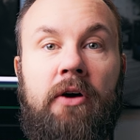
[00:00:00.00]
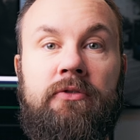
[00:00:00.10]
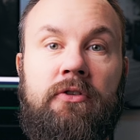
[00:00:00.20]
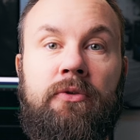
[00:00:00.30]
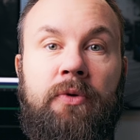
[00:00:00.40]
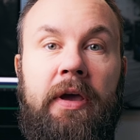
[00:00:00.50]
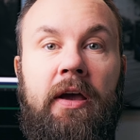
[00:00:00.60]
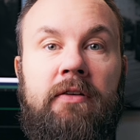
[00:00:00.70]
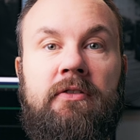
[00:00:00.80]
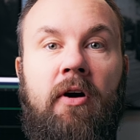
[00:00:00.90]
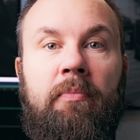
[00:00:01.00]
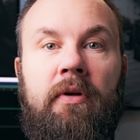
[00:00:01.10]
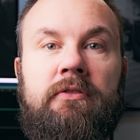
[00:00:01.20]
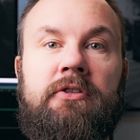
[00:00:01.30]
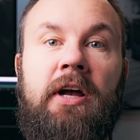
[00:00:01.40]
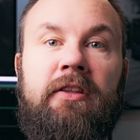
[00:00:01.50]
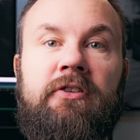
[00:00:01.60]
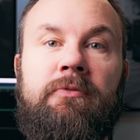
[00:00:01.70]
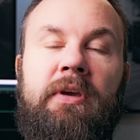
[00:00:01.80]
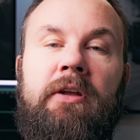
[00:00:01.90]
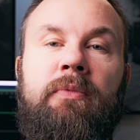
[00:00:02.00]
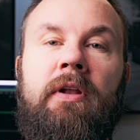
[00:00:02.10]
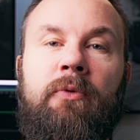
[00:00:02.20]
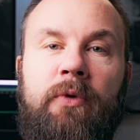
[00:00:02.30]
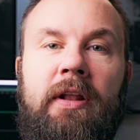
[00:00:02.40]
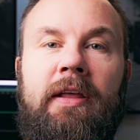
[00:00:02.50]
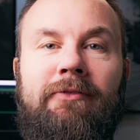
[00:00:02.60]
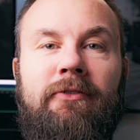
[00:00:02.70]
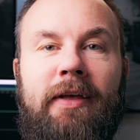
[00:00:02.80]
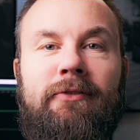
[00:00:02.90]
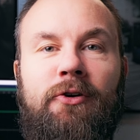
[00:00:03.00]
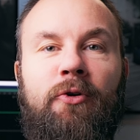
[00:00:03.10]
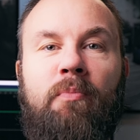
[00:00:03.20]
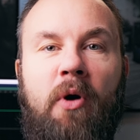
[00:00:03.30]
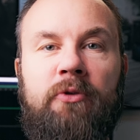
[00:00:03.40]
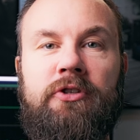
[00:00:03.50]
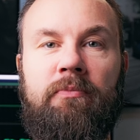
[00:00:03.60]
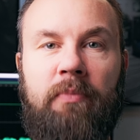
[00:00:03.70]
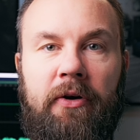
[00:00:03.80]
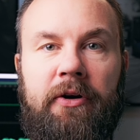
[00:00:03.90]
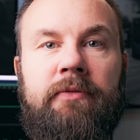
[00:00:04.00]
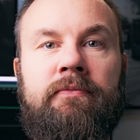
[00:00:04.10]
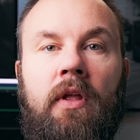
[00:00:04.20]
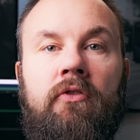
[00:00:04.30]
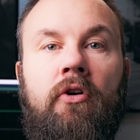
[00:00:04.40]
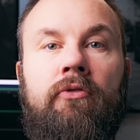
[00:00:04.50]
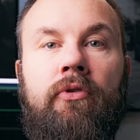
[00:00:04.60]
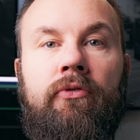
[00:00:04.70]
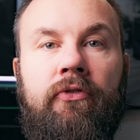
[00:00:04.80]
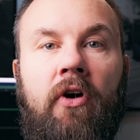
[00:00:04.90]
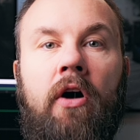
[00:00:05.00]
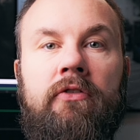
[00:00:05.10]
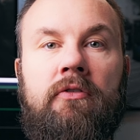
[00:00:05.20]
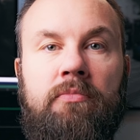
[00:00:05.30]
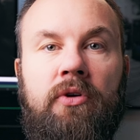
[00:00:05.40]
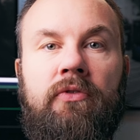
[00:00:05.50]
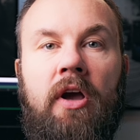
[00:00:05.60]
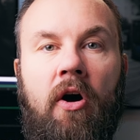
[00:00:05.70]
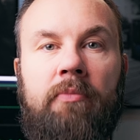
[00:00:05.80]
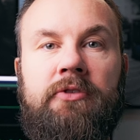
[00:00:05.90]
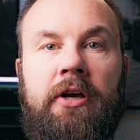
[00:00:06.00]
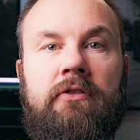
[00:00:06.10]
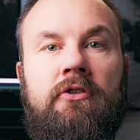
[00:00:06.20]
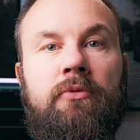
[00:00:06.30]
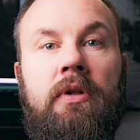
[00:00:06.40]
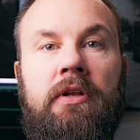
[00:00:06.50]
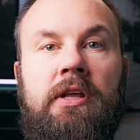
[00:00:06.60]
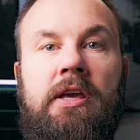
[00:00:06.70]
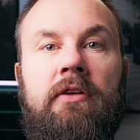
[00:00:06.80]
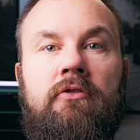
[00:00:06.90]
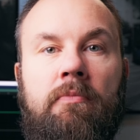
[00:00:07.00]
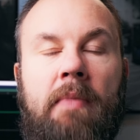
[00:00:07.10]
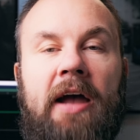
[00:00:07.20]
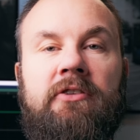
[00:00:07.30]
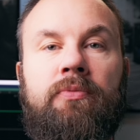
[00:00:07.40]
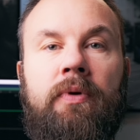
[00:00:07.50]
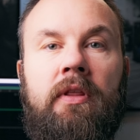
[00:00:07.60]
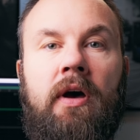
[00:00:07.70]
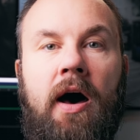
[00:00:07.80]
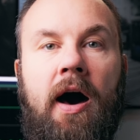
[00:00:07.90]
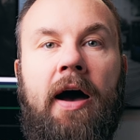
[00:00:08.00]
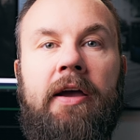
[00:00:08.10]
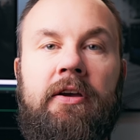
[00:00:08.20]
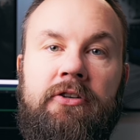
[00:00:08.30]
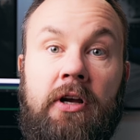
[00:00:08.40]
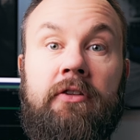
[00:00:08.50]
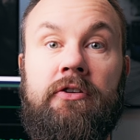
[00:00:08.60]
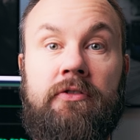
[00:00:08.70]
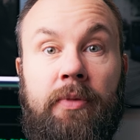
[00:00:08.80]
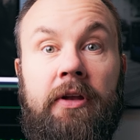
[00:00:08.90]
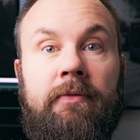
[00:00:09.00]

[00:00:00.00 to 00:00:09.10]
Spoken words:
those 2 quick examples, shutter speed will really influence your motion blur. So for fast moving objects, you will need to match with a high shutter speed.